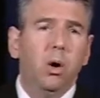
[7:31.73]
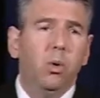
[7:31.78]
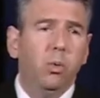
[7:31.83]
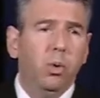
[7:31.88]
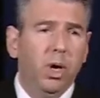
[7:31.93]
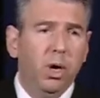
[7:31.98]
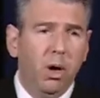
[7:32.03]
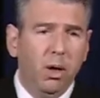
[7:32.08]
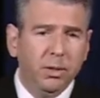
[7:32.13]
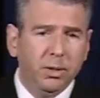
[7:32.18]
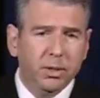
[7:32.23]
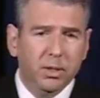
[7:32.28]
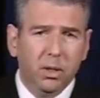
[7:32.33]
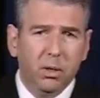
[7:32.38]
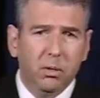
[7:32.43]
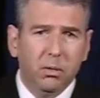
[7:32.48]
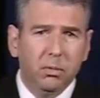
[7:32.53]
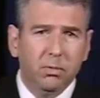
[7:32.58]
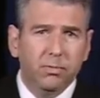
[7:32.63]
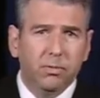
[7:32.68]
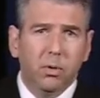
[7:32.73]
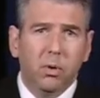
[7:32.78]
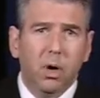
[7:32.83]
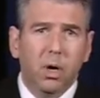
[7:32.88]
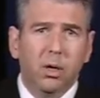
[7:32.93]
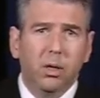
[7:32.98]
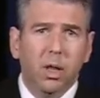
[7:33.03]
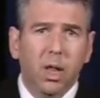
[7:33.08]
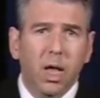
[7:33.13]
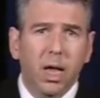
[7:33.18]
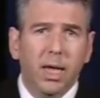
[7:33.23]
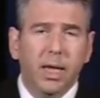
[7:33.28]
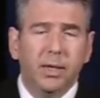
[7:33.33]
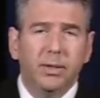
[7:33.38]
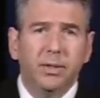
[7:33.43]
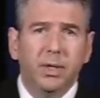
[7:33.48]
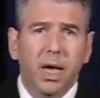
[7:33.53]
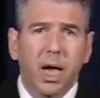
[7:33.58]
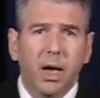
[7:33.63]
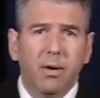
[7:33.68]
We also, for our
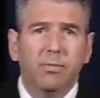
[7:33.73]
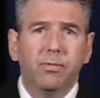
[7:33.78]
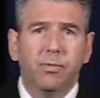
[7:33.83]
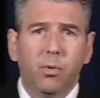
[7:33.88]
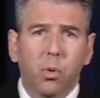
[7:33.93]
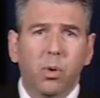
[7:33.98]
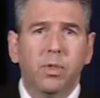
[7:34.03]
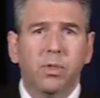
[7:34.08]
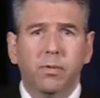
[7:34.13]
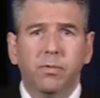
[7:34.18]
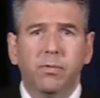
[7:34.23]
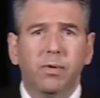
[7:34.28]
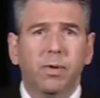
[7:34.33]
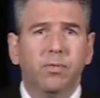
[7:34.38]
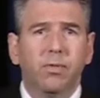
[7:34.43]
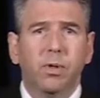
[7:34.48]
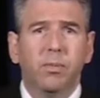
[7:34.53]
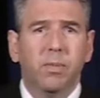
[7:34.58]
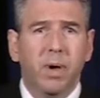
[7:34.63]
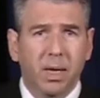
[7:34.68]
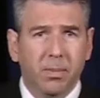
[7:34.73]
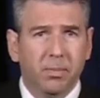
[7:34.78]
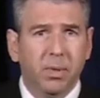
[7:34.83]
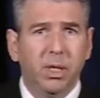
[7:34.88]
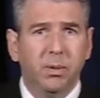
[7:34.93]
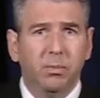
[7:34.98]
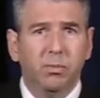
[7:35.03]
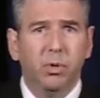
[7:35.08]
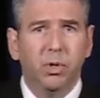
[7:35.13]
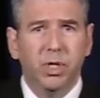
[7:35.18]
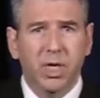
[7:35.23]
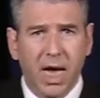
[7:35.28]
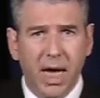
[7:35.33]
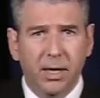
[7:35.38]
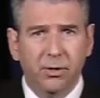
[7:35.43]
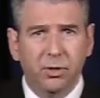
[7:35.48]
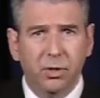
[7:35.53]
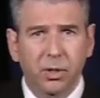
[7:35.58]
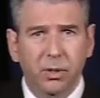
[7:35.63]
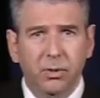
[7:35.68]
clients, have Fourth and Fifth Amendment
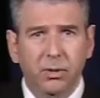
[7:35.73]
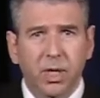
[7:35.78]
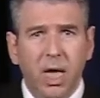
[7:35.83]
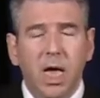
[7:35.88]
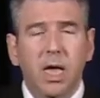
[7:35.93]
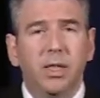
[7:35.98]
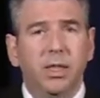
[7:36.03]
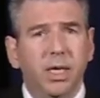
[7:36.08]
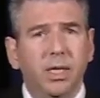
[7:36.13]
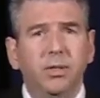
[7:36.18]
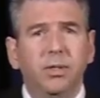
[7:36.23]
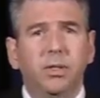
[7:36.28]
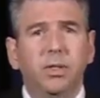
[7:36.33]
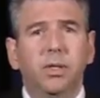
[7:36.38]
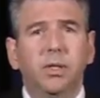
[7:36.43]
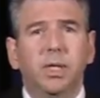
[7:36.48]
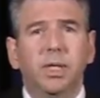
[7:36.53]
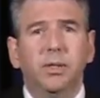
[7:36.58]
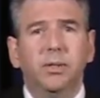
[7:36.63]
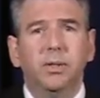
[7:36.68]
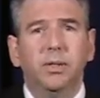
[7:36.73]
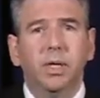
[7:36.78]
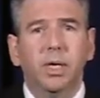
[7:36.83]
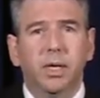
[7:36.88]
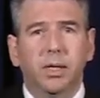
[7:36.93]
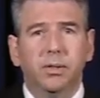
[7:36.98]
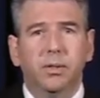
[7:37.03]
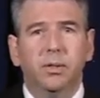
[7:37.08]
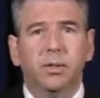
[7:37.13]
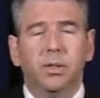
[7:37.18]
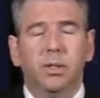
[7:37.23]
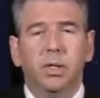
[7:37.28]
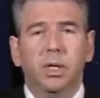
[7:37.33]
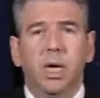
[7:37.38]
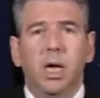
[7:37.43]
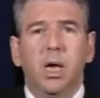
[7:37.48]
protections. These still exist.